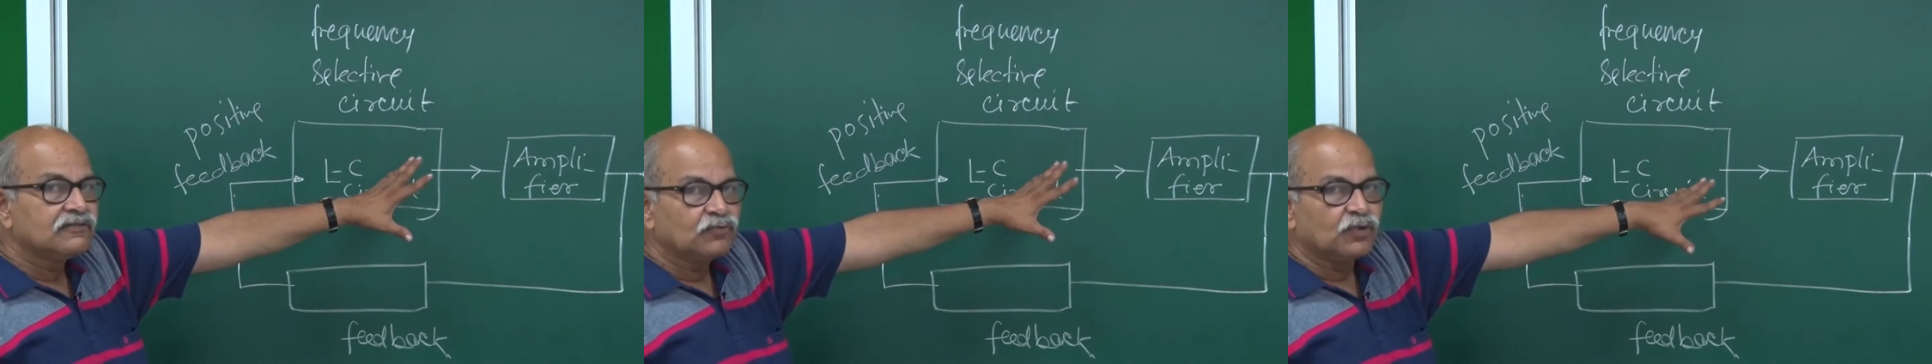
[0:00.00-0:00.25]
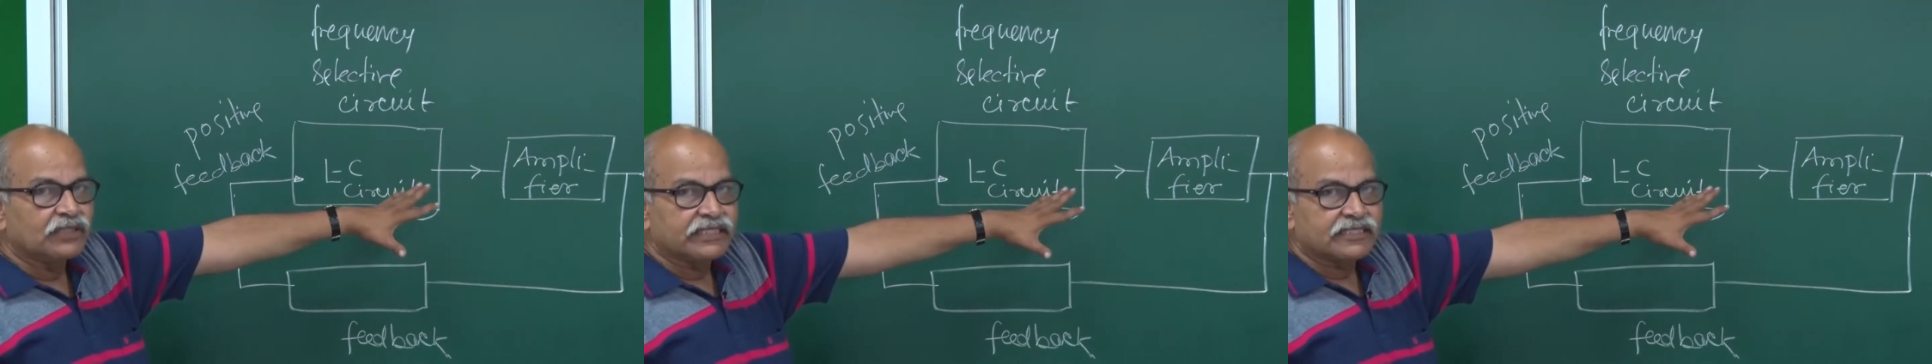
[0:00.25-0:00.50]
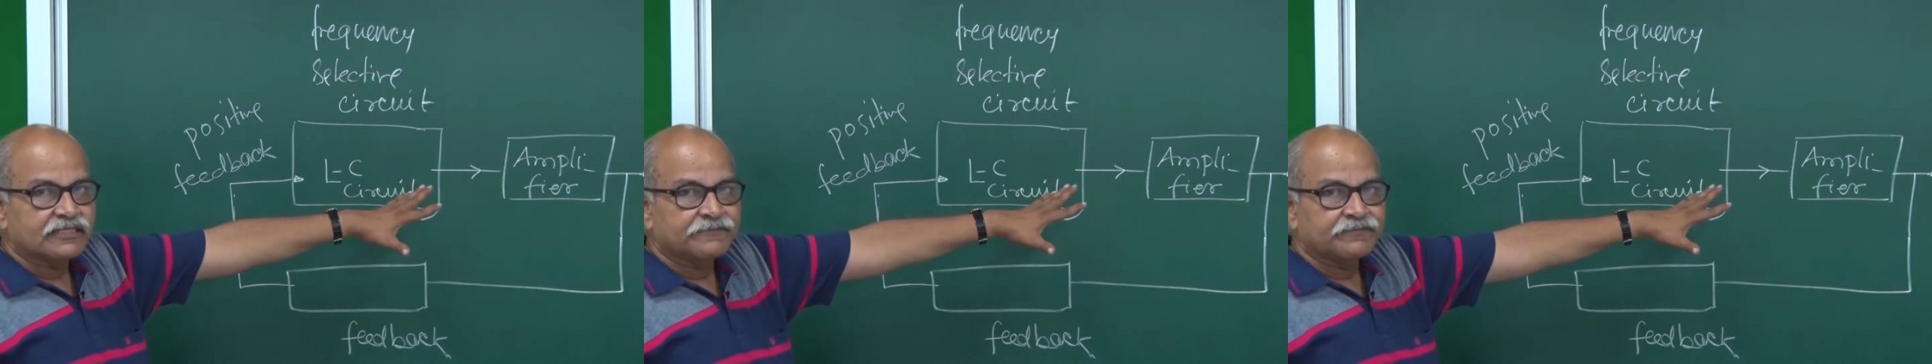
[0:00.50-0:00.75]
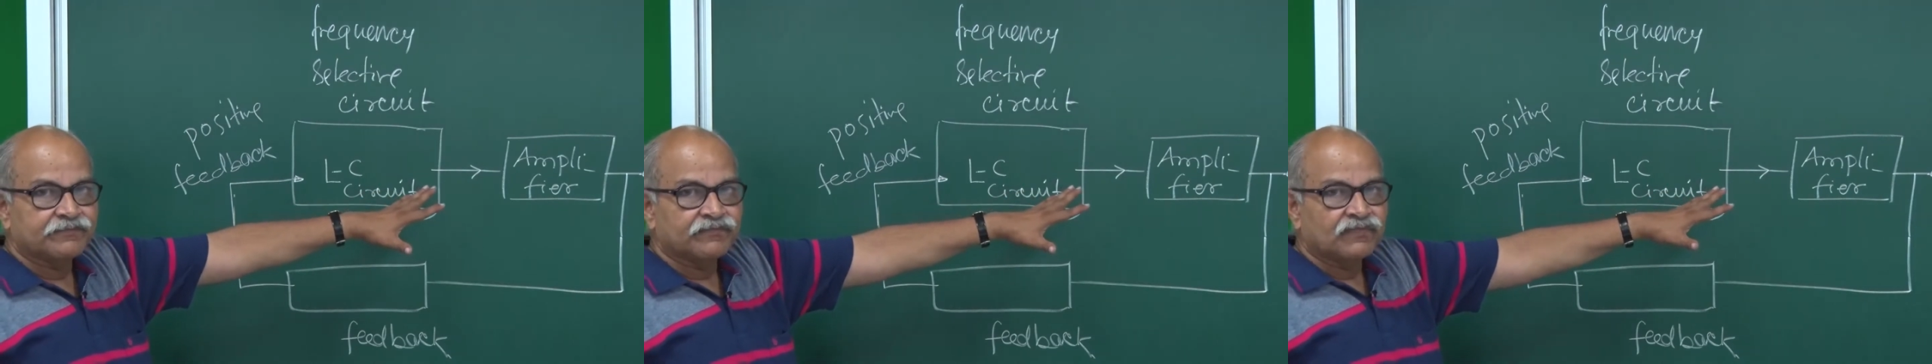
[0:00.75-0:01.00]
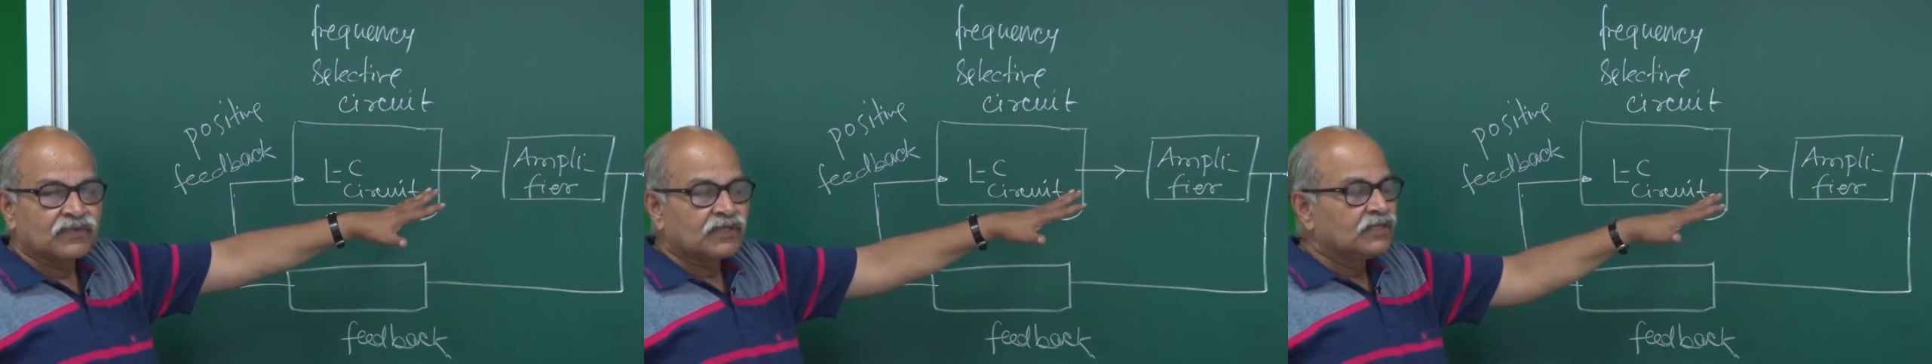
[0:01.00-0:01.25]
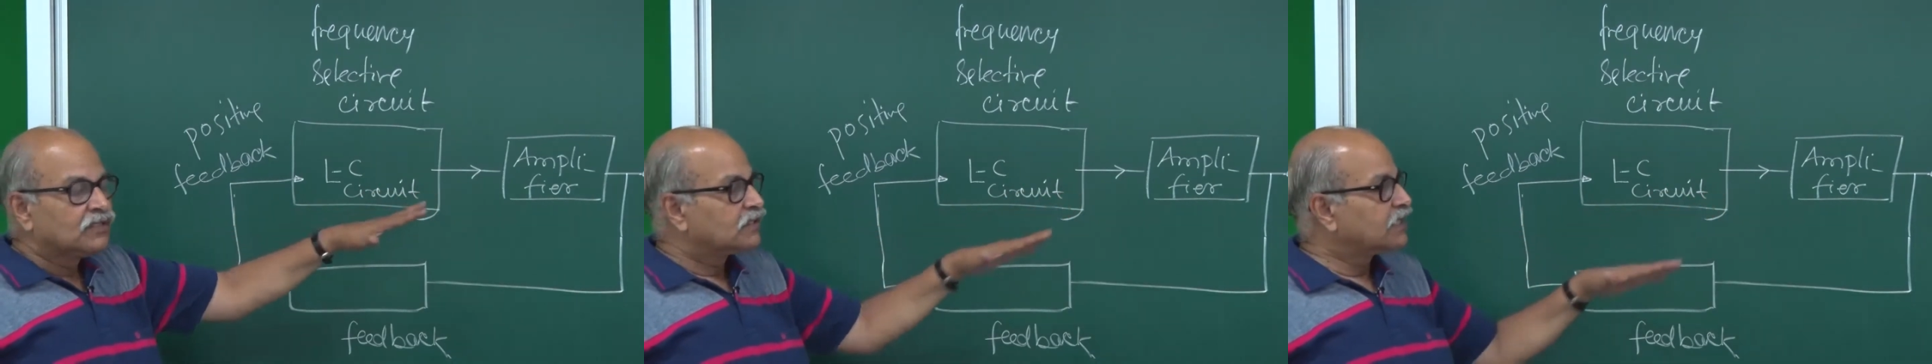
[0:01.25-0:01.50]
voltage.
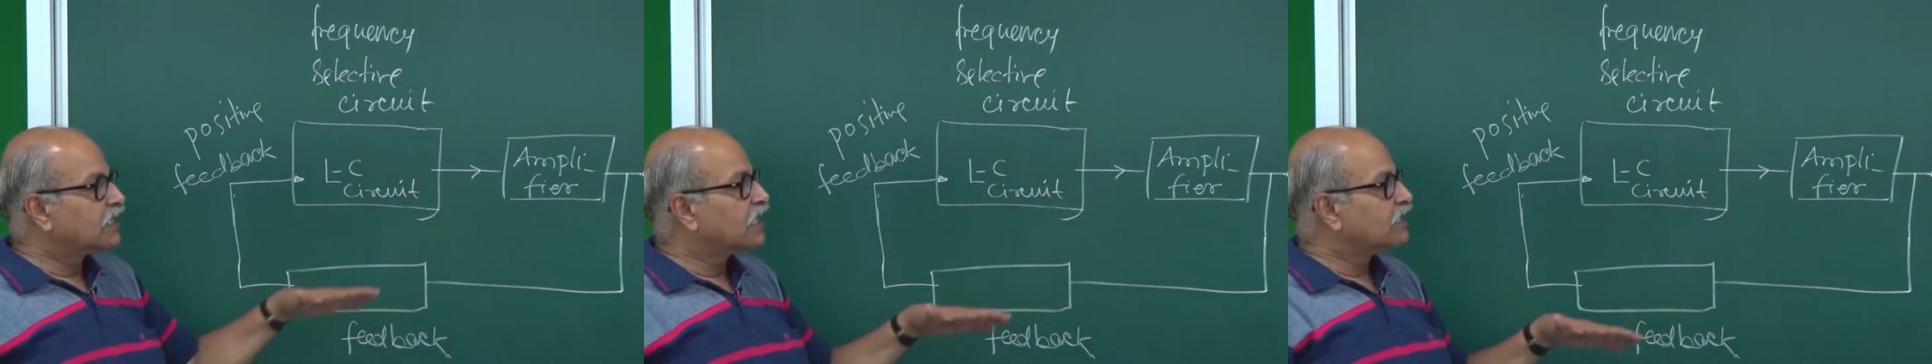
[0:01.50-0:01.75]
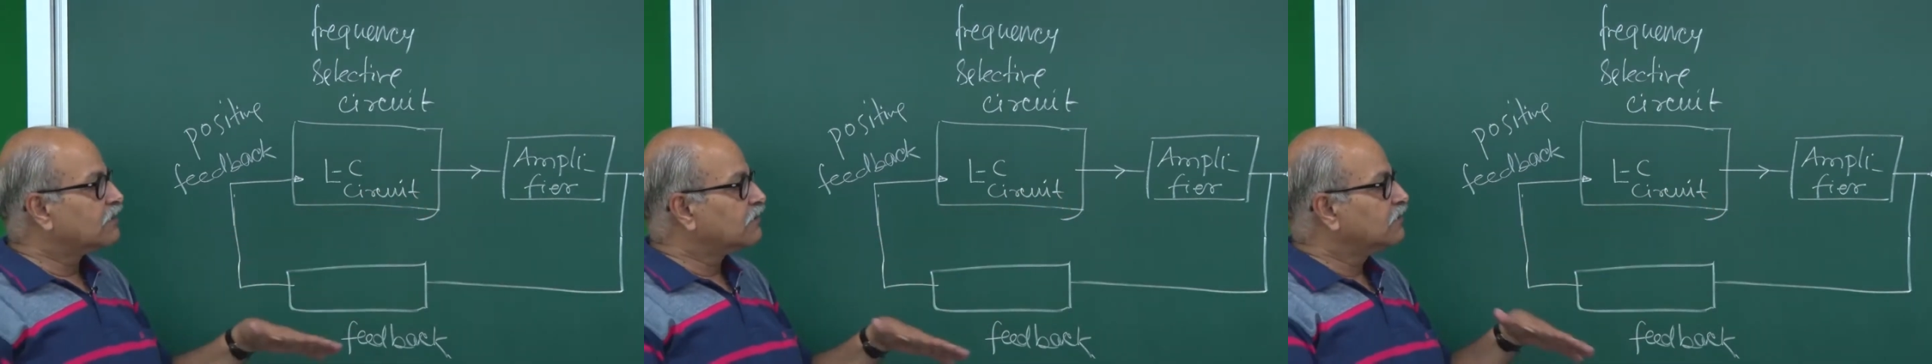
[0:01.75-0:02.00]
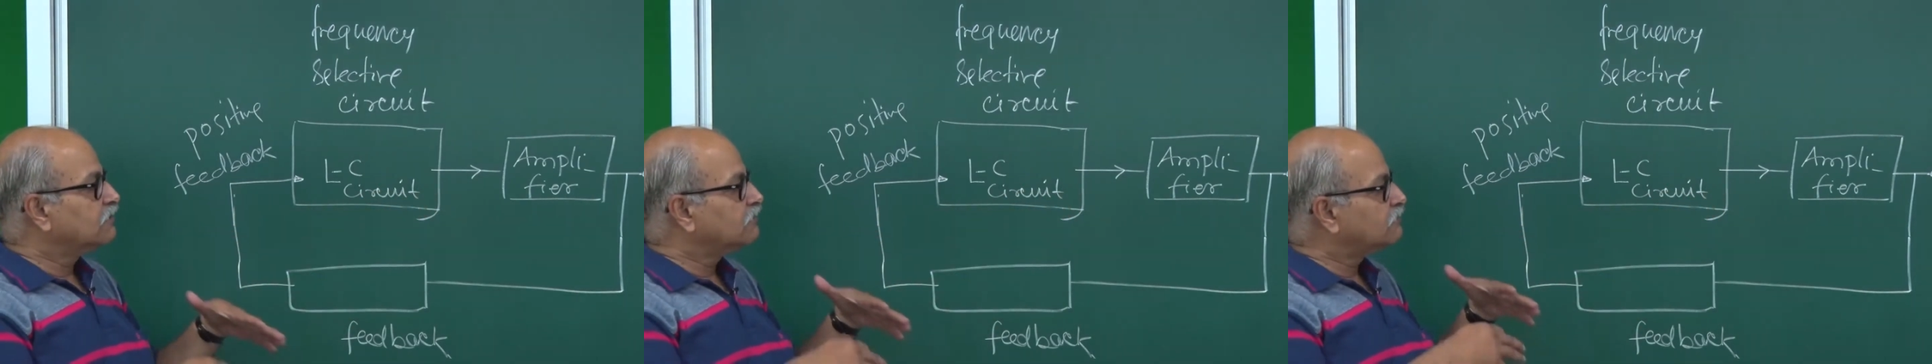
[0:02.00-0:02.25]
So, there are